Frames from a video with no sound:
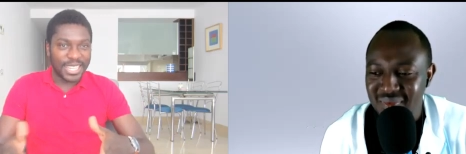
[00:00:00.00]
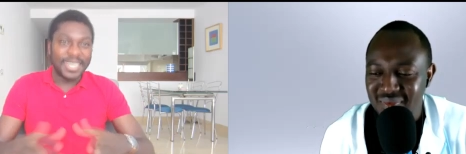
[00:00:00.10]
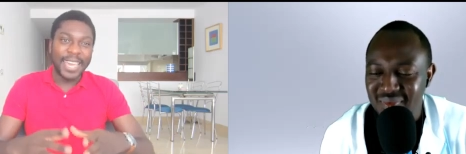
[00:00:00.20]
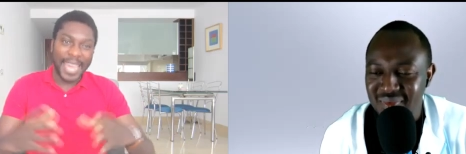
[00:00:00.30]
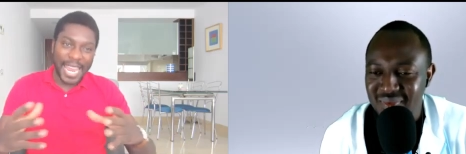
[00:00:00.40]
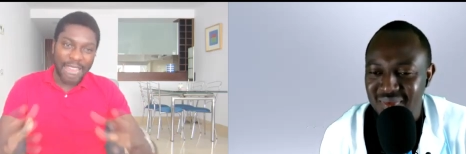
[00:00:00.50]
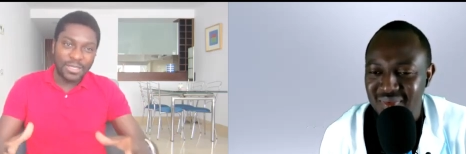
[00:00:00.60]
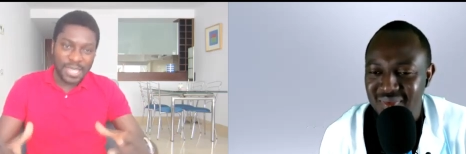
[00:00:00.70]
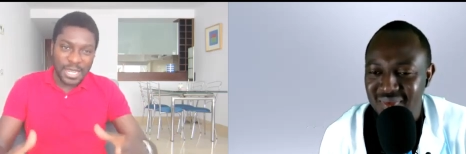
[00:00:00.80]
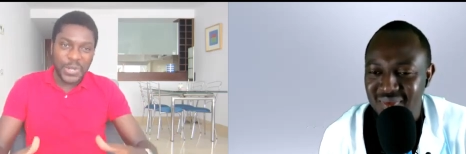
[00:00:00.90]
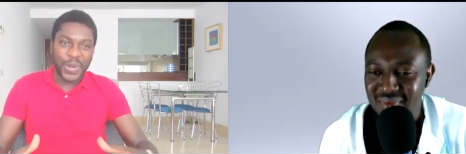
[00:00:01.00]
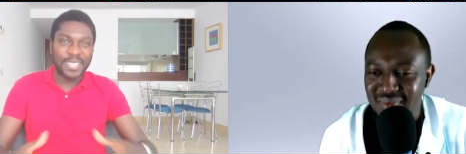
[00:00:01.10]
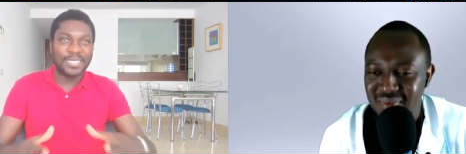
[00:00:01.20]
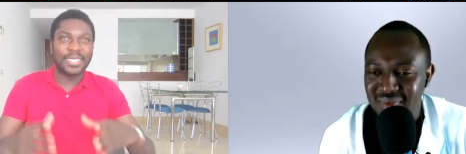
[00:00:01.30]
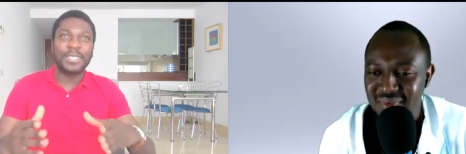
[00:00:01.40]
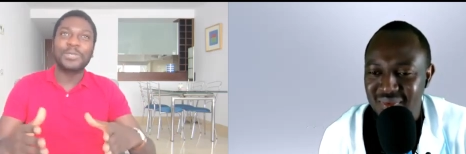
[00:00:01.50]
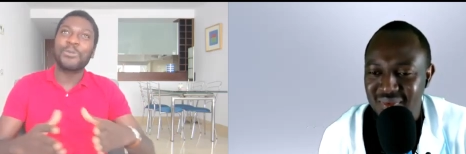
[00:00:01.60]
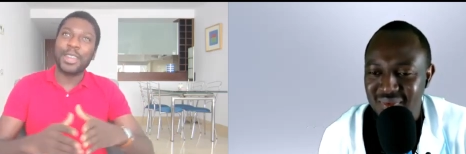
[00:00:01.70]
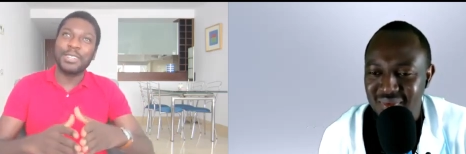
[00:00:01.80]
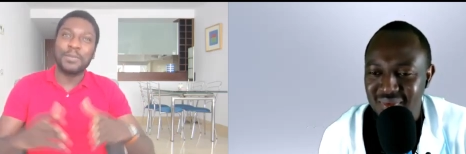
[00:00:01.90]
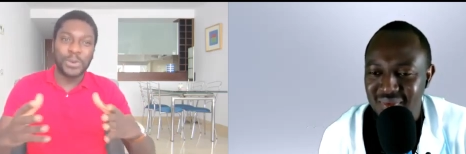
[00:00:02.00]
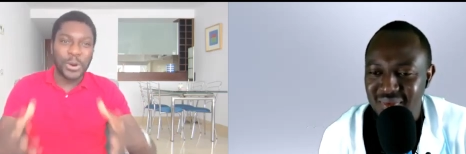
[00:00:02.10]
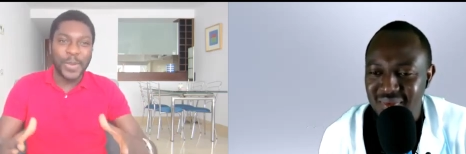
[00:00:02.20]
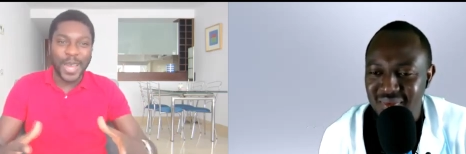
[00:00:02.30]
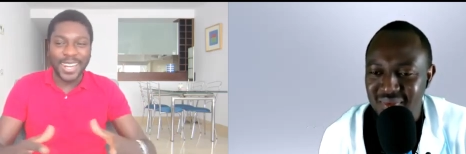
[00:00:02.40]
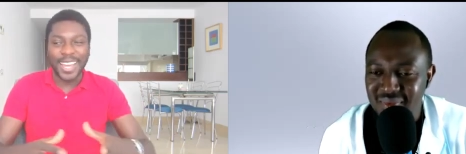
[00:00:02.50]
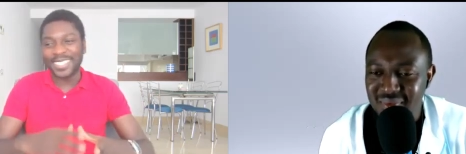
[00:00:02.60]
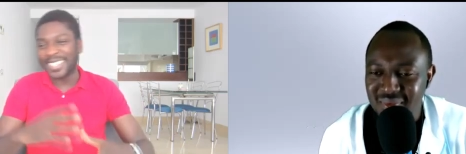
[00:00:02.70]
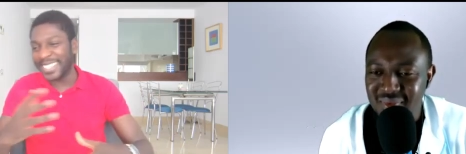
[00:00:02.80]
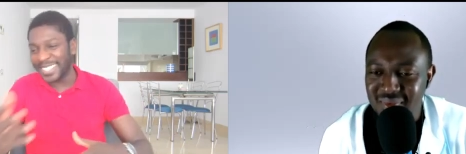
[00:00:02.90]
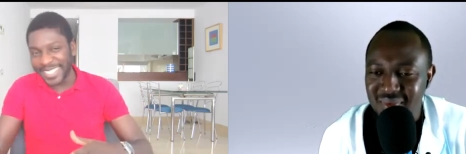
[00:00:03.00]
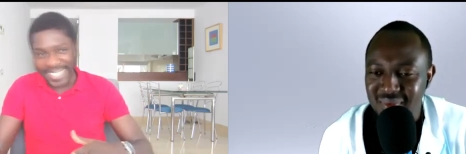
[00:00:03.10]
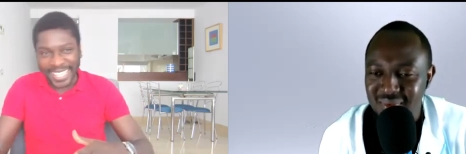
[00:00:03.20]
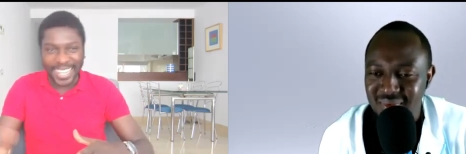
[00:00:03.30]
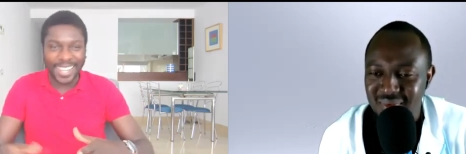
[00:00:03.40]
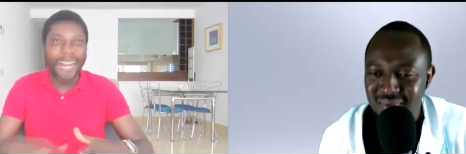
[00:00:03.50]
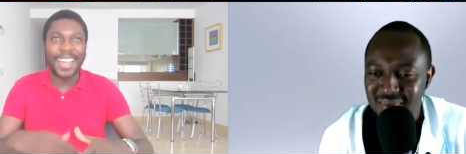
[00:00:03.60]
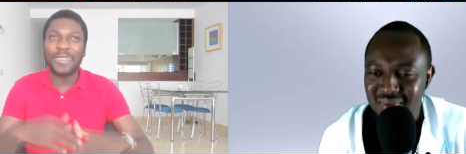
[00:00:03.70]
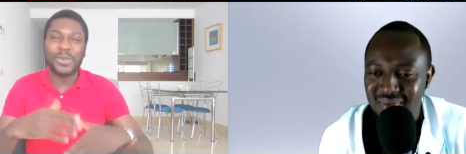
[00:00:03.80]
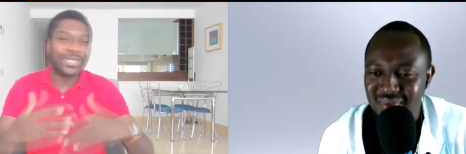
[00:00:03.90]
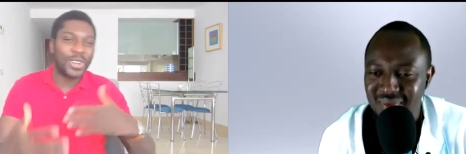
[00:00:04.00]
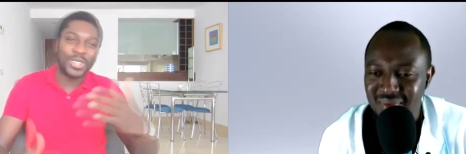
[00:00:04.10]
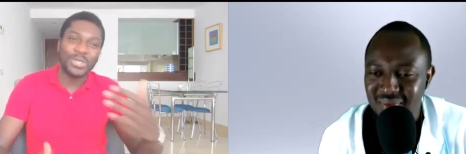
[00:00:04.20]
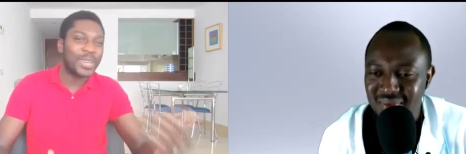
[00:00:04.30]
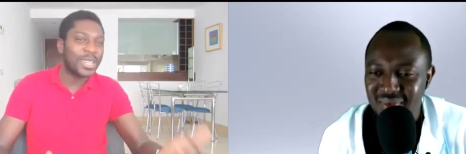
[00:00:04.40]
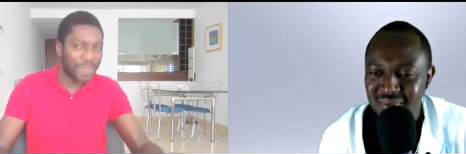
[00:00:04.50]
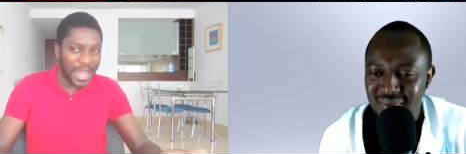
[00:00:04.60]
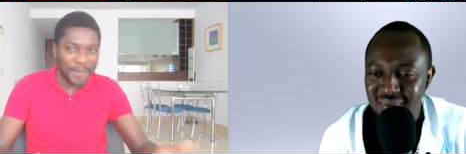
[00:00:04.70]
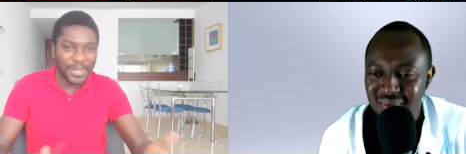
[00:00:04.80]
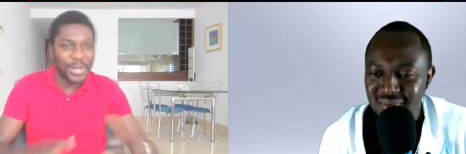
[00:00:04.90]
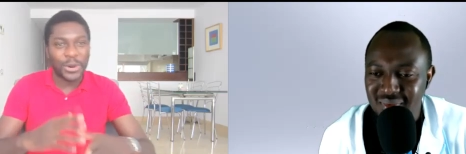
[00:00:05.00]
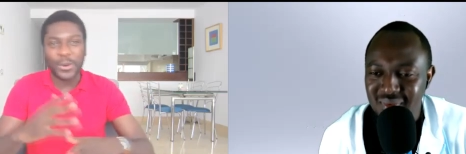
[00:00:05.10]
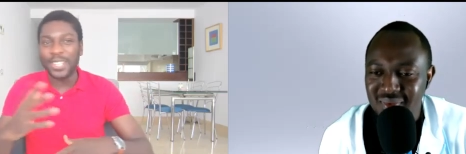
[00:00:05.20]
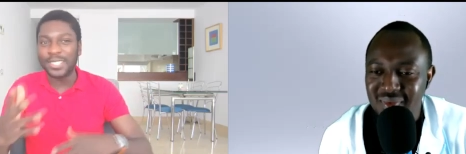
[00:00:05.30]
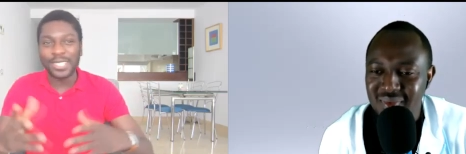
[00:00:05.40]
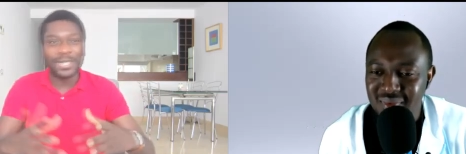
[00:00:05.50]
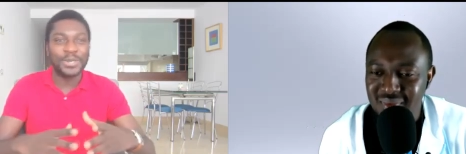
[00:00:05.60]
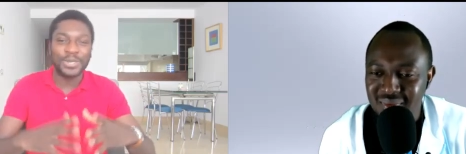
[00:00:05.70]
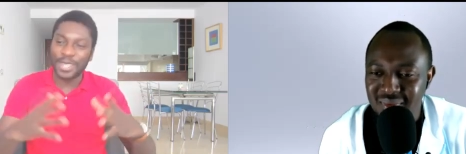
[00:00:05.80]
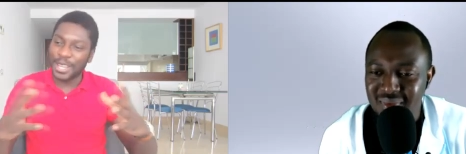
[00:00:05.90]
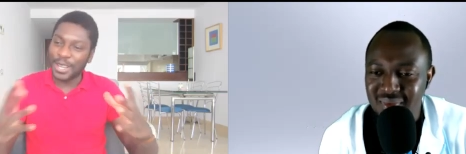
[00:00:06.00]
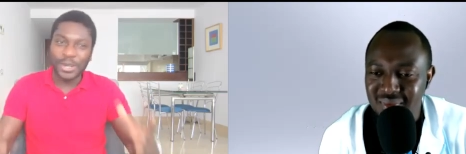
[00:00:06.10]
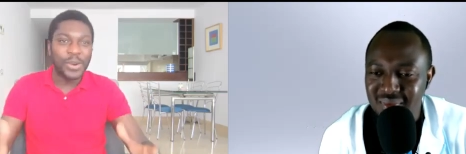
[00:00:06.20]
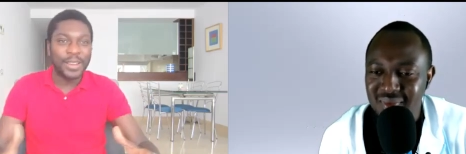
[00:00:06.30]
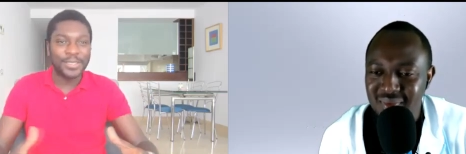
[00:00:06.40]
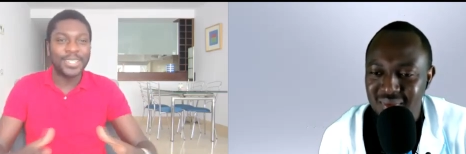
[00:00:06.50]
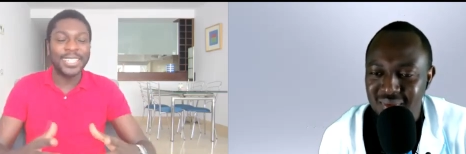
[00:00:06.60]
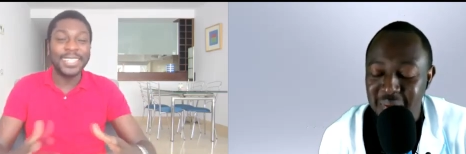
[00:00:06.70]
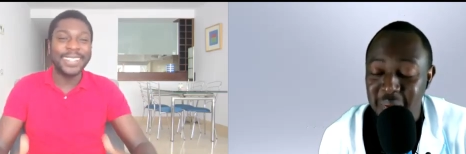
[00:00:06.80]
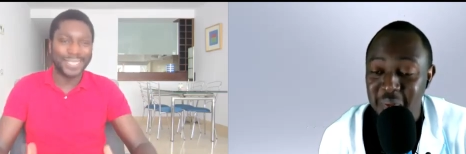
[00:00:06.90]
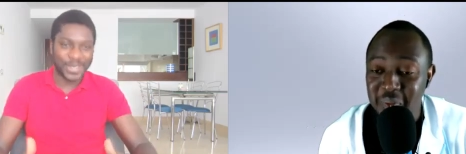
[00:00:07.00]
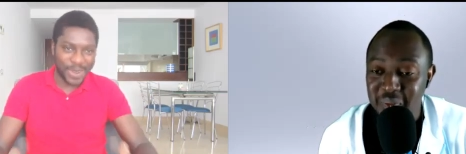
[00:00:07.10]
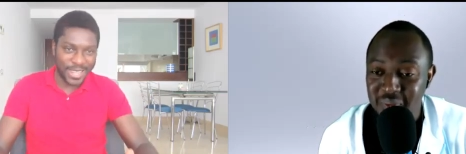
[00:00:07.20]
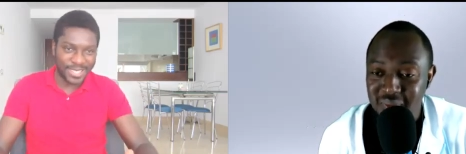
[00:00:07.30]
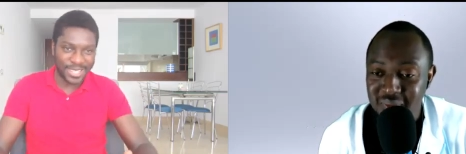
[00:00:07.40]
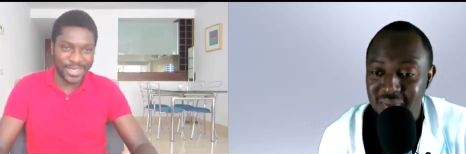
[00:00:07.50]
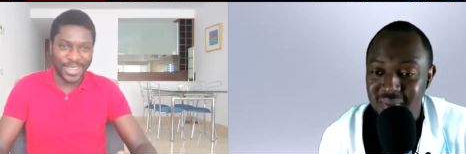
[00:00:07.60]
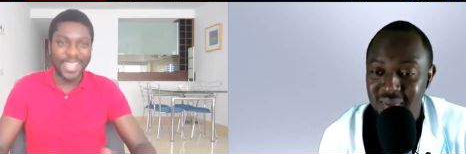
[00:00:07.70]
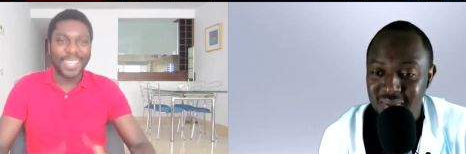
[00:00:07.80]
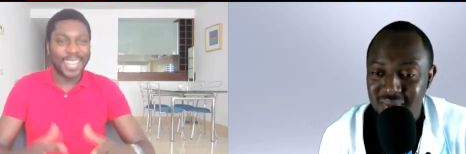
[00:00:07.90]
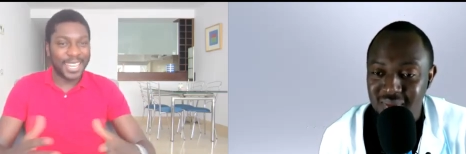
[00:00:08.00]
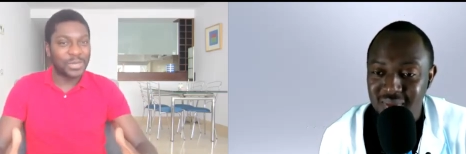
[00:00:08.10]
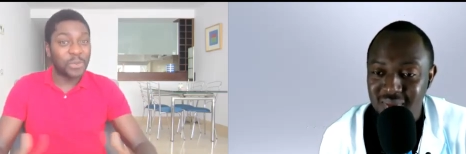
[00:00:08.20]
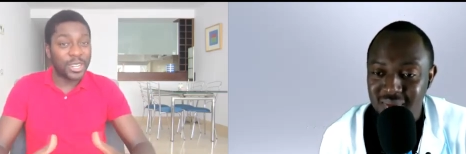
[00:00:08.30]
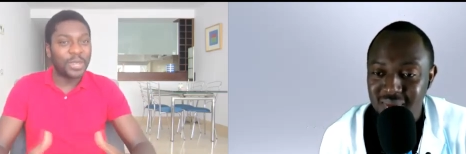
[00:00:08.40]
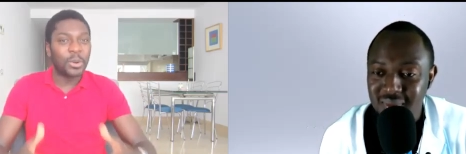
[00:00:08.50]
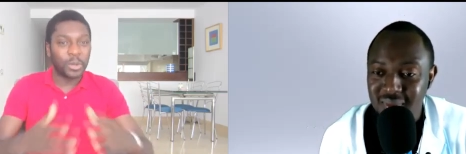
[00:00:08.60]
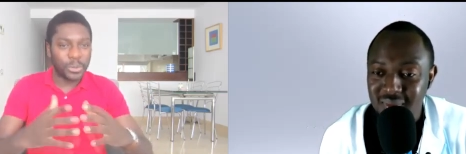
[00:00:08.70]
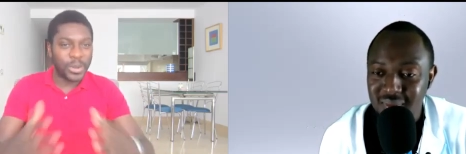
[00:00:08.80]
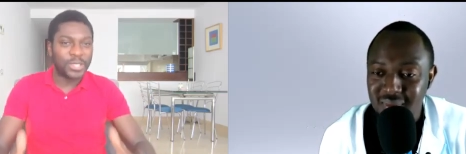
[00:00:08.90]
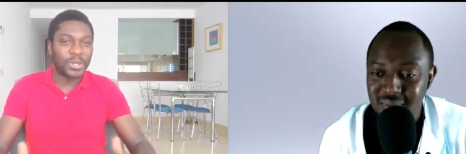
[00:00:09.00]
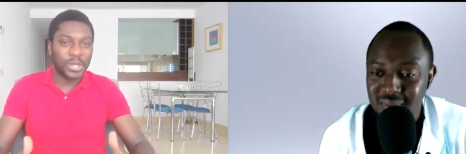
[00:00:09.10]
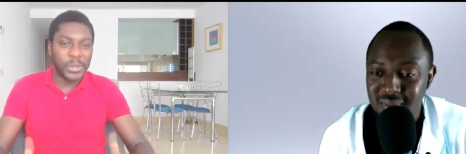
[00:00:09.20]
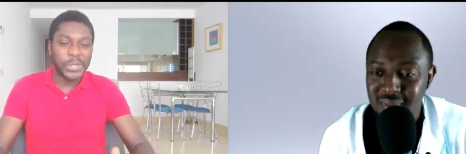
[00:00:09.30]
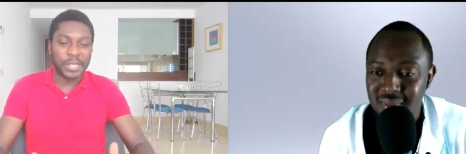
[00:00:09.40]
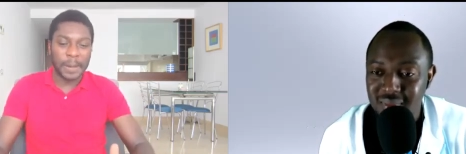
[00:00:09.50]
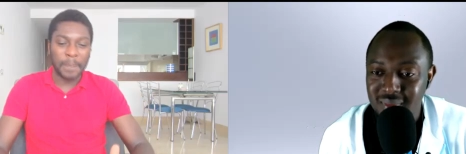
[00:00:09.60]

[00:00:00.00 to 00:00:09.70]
Speaker 1: In the eighth sequence is when the Broman has killed the killer and returns to his family or rescues whoever he needs to rescue. That is what they call the resolution.